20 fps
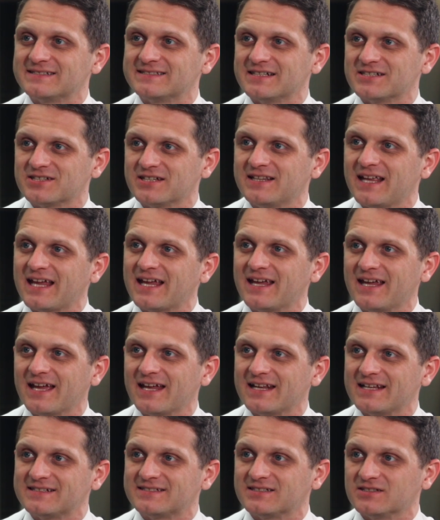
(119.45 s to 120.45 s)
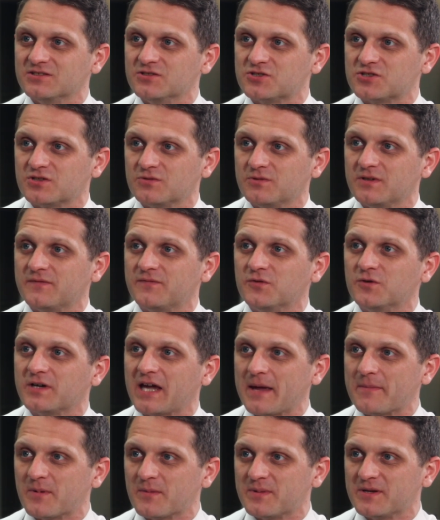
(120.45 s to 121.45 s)
that essentially they can get a solution with full
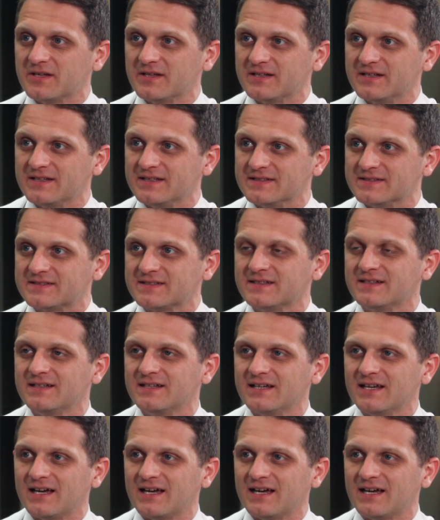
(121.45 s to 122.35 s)
capabilities